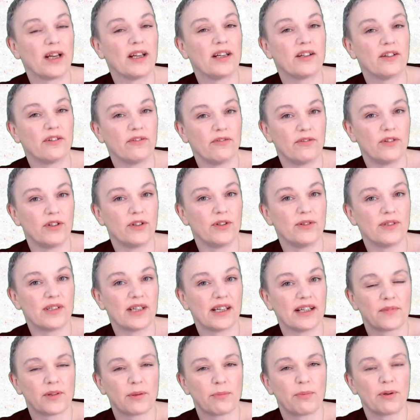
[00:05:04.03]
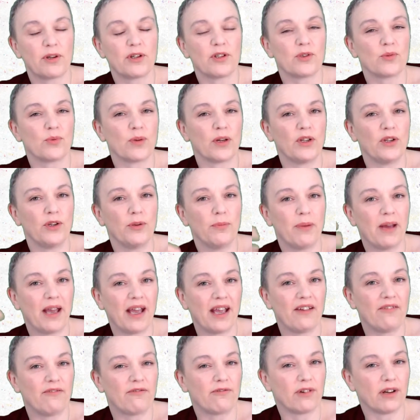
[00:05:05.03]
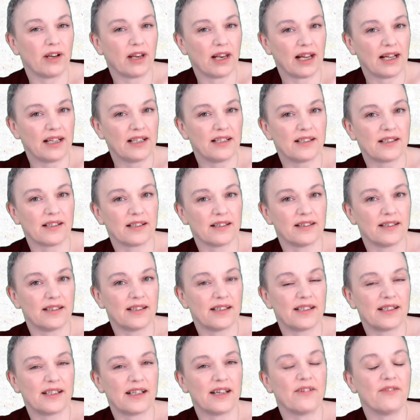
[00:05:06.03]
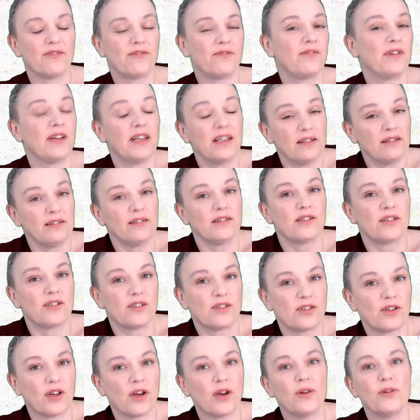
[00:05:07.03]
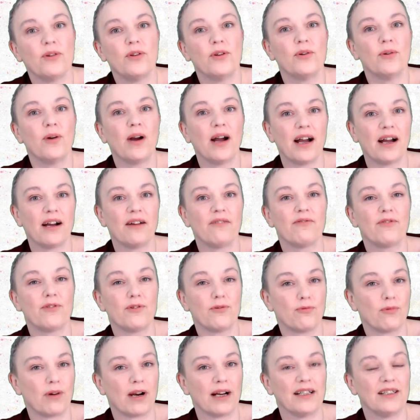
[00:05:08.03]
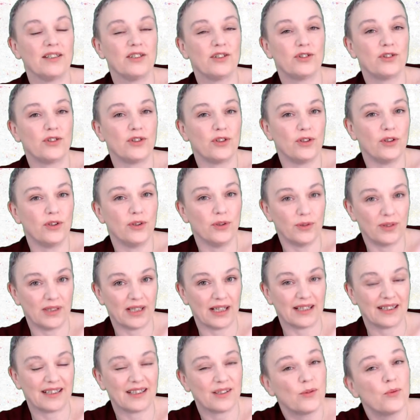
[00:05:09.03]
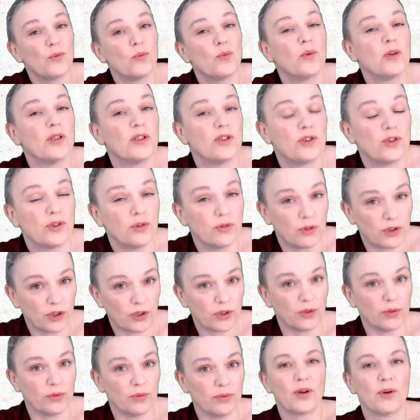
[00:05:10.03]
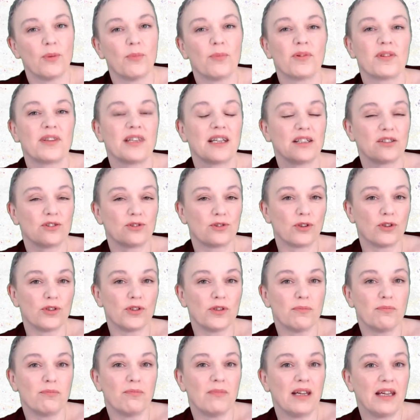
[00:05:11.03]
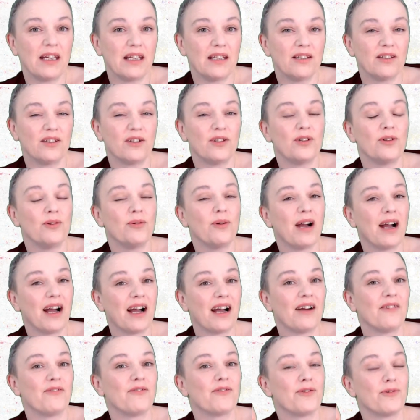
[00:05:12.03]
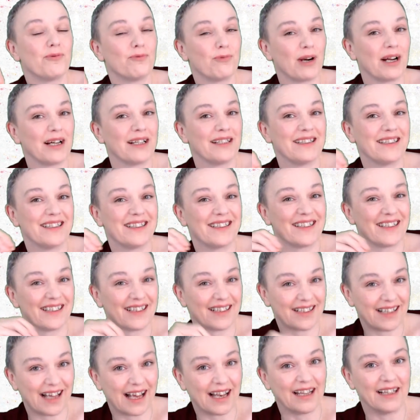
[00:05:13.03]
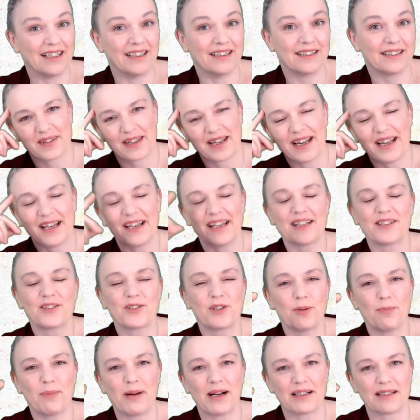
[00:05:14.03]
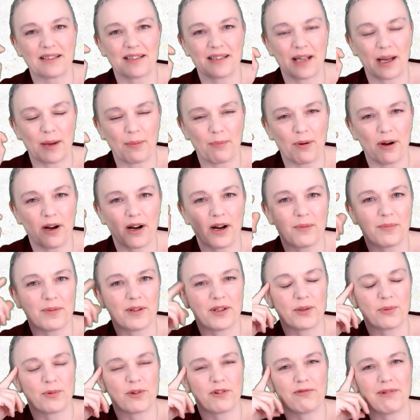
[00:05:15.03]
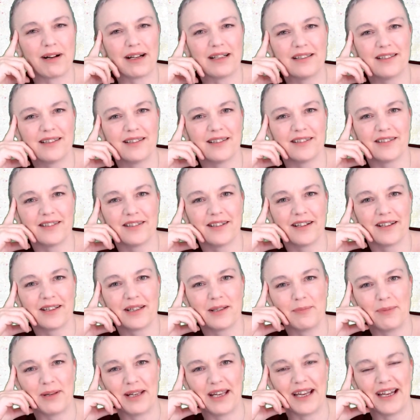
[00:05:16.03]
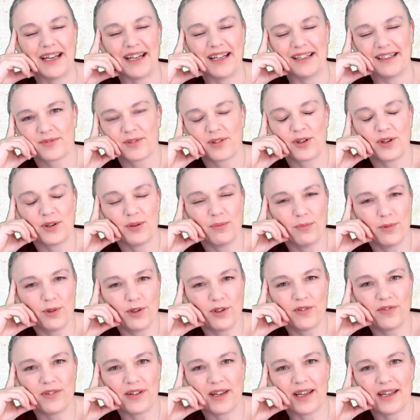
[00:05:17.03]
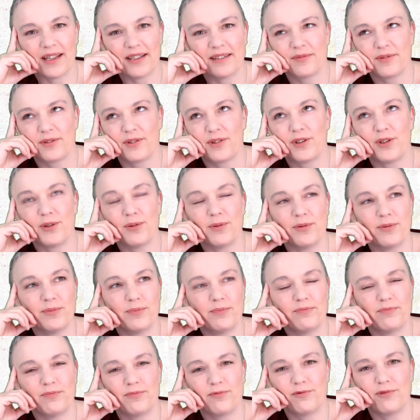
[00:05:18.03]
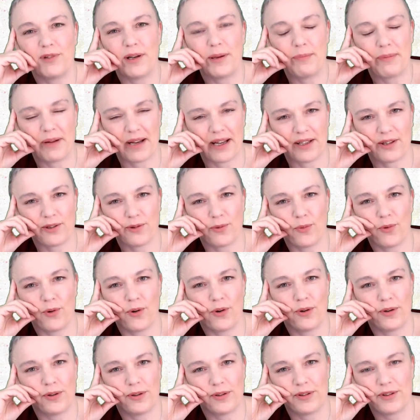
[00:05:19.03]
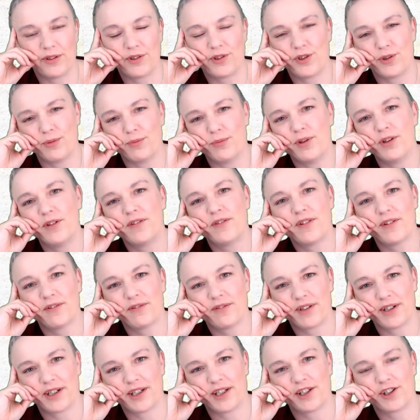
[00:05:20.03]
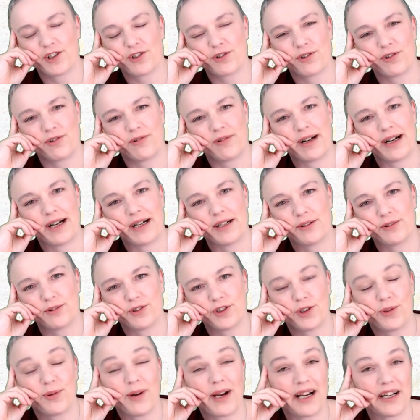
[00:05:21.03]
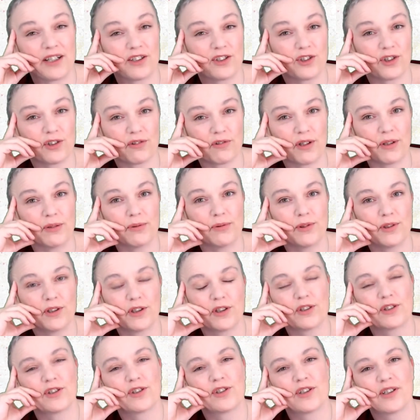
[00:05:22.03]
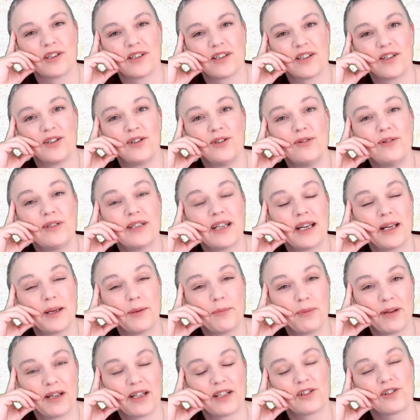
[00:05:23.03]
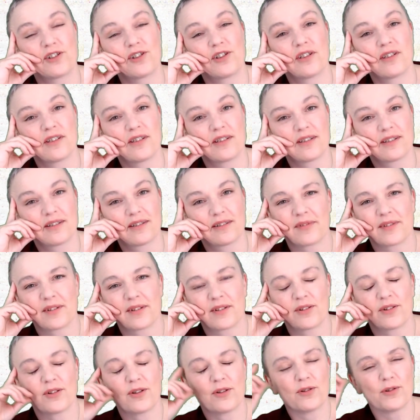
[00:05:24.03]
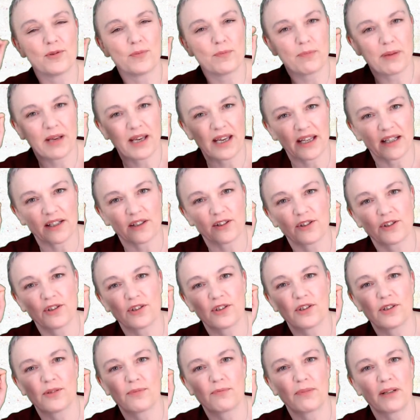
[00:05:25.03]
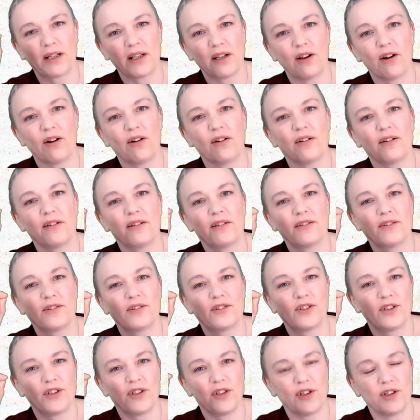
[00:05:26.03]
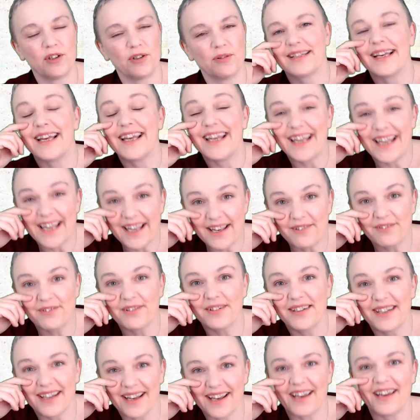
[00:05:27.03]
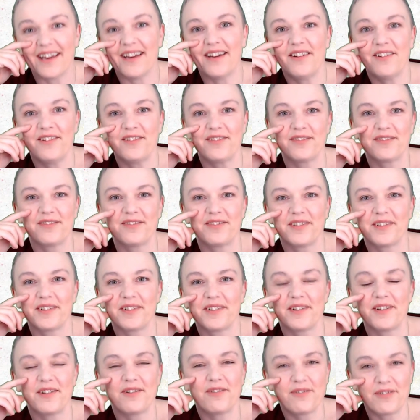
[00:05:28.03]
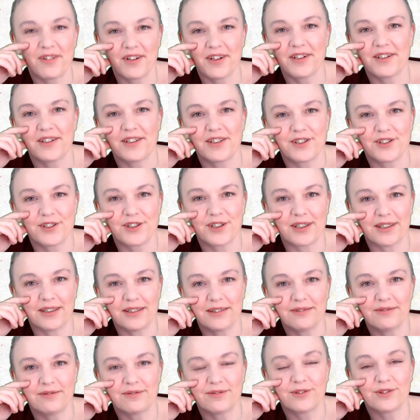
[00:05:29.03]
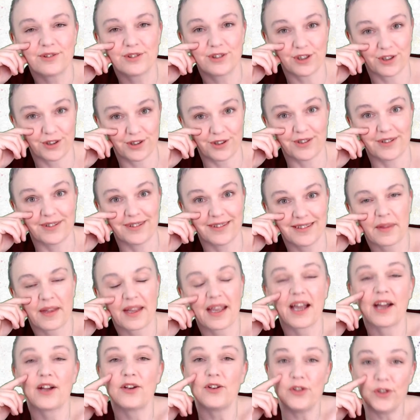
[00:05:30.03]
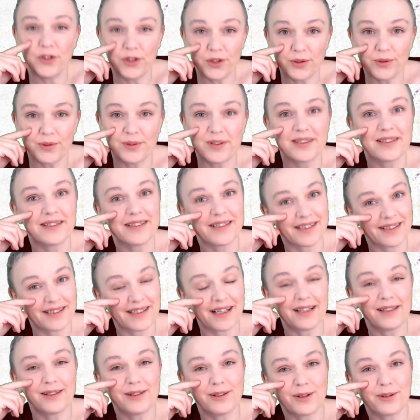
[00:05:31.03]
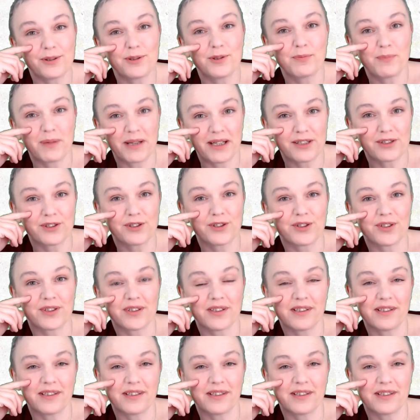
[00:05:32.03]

confusing because when you pay for a license, it feels as though you have the right to use it, which you do. But that doesn't mean that you have the right to sell it. Let's go back to that apartment that we rented at the beginning. You move in, you repaint the walls, you move the furniture around, you add your own touches, and you take pictures. Those pictures belong to you, even if the furniture doesn't. And you can sell those pictures